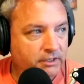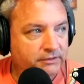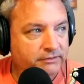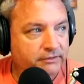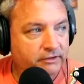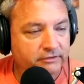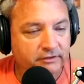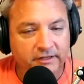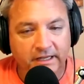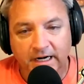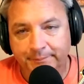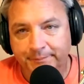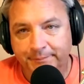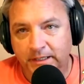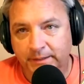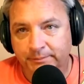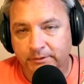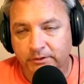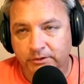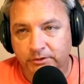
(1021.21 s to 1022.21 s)
There's a lot of
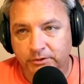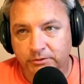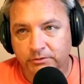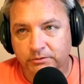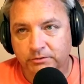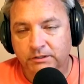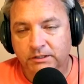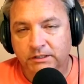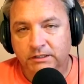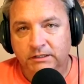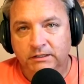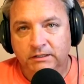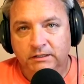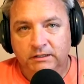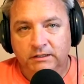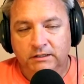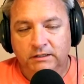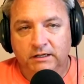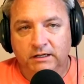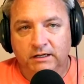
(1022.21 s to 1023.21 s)
people who
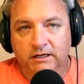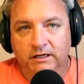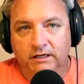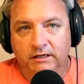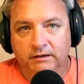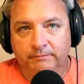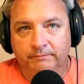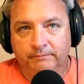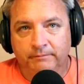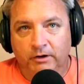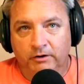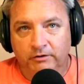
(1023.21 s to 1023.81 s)
are